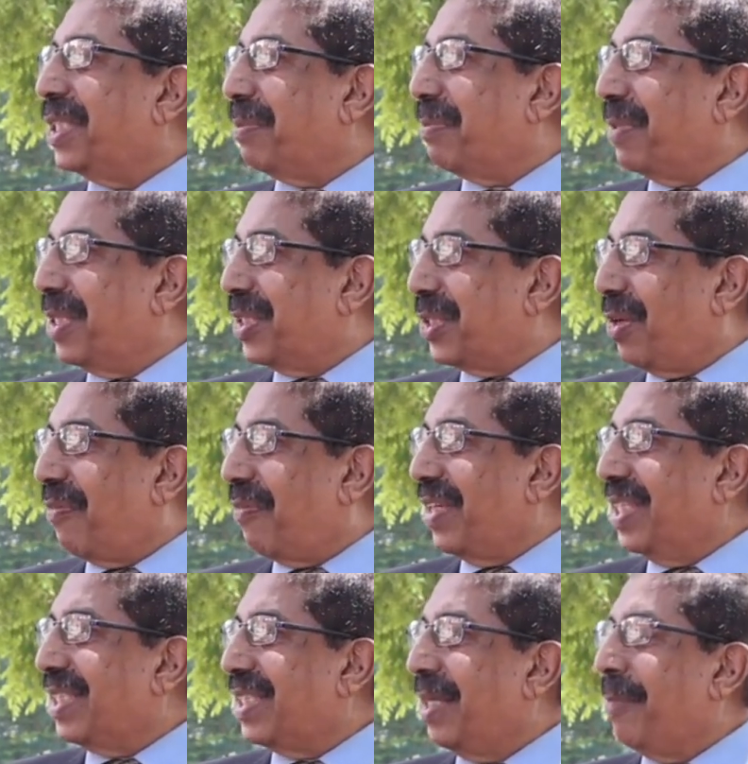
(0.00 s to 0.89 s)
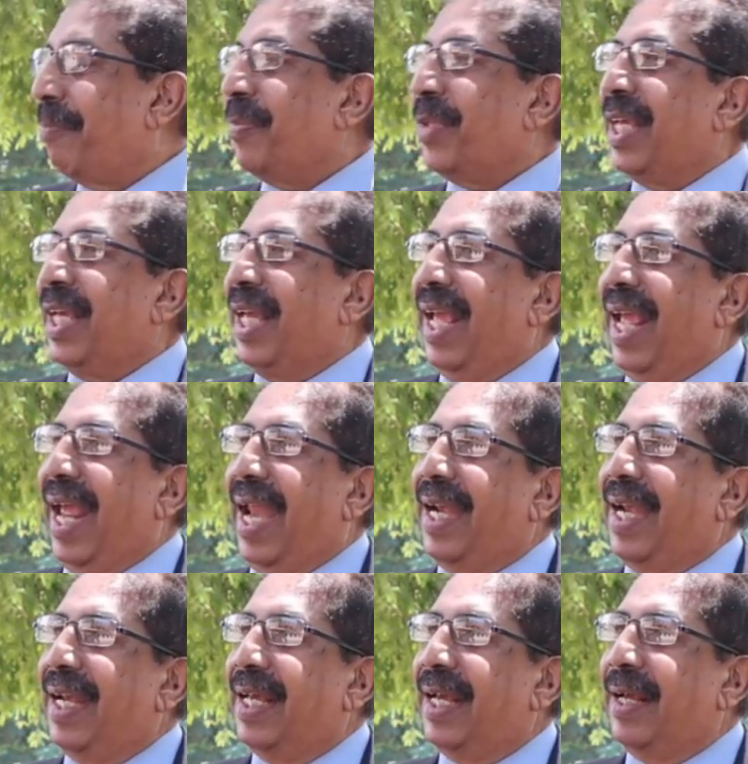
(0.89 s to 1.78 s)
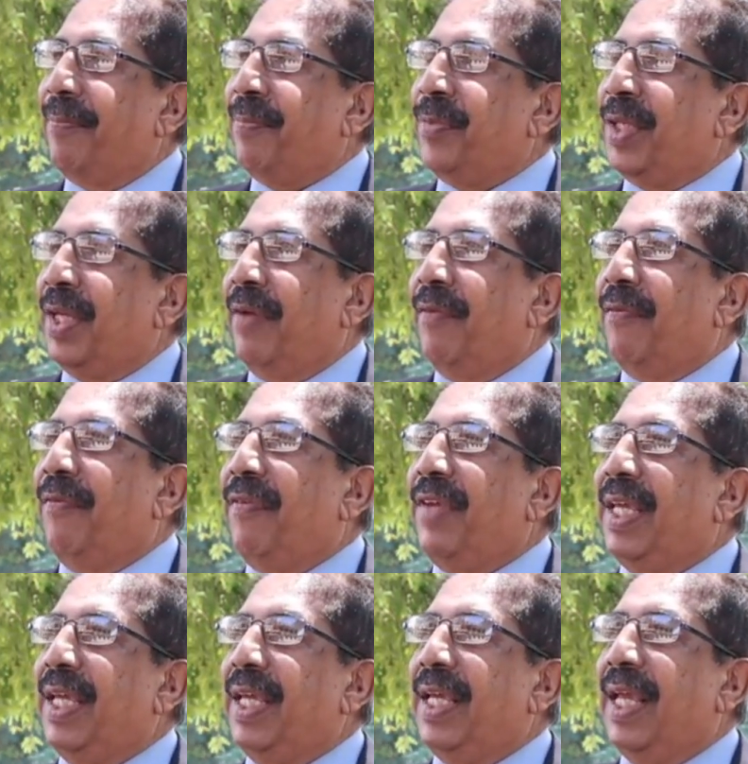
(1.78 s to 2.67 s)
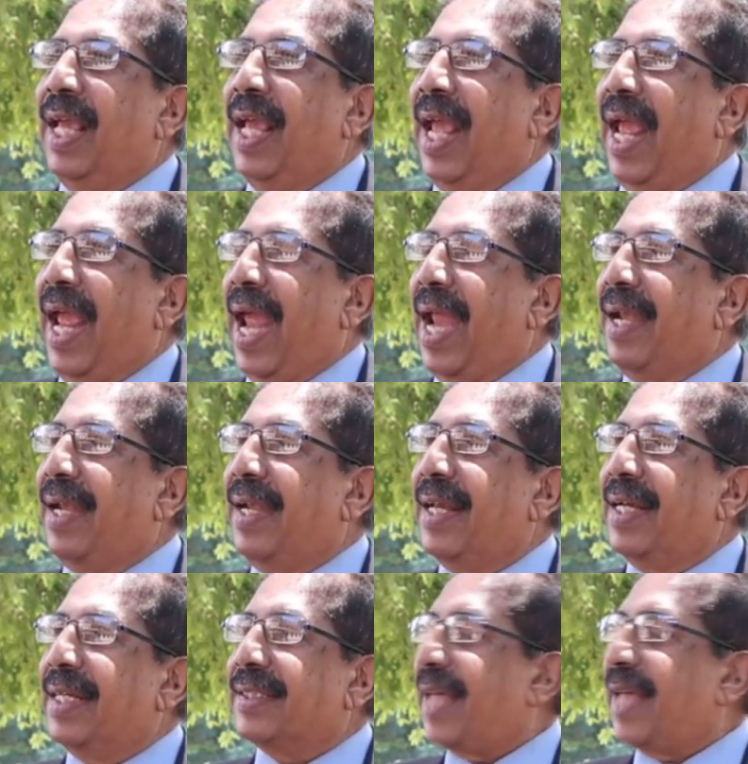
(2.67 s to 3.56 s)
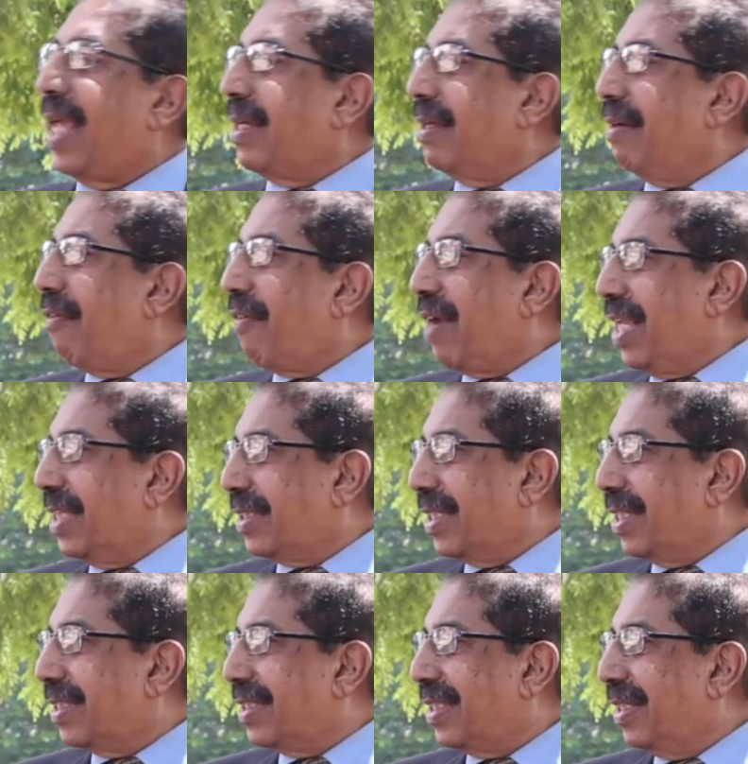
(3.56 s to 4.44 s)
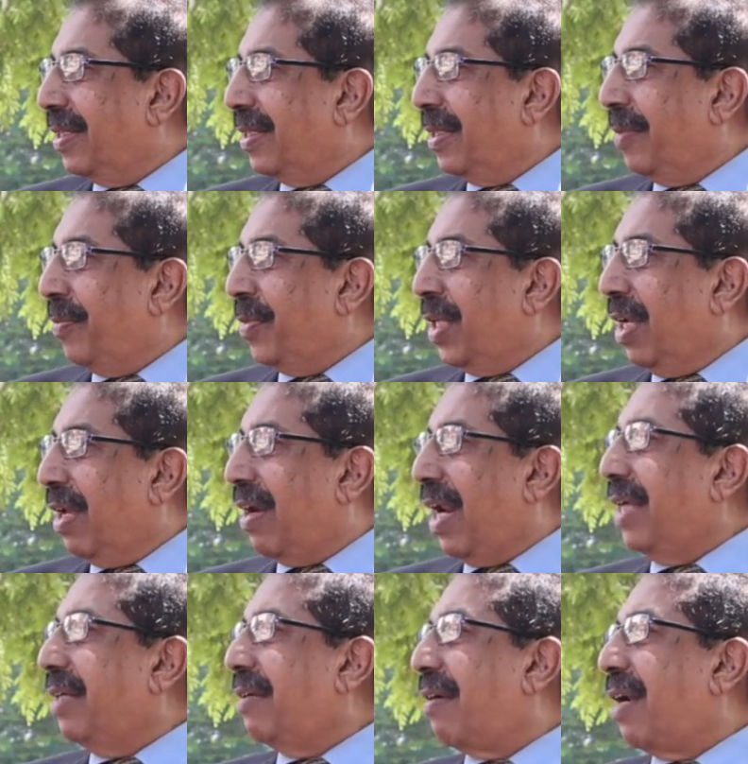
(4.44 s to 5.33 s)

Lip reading: And at their cycle races, right around Royal Ballet,